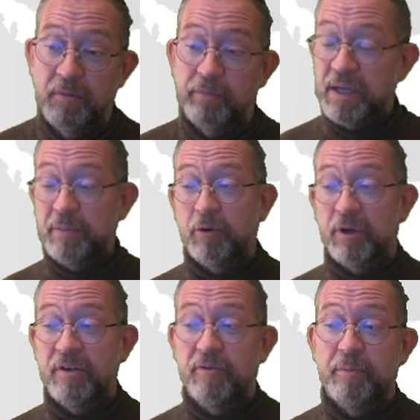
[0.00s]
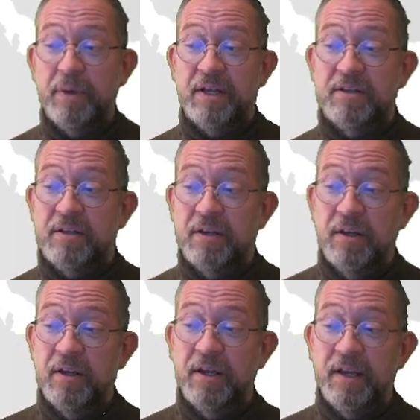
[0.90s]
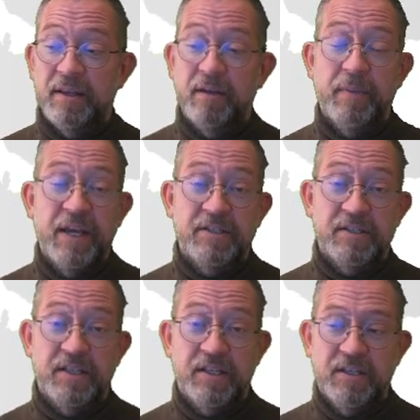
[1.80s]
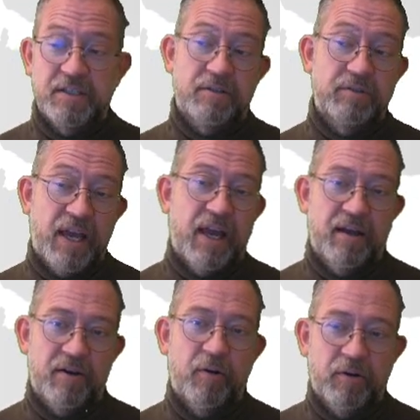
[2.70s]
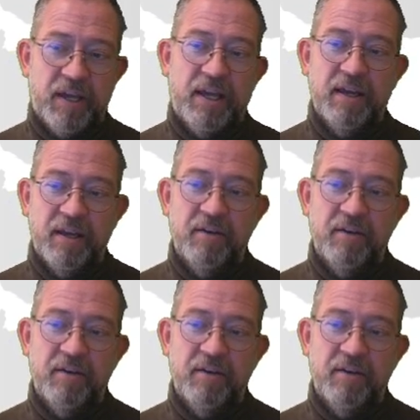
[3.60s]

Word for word: People live in big, in the major cities, yeah, okay.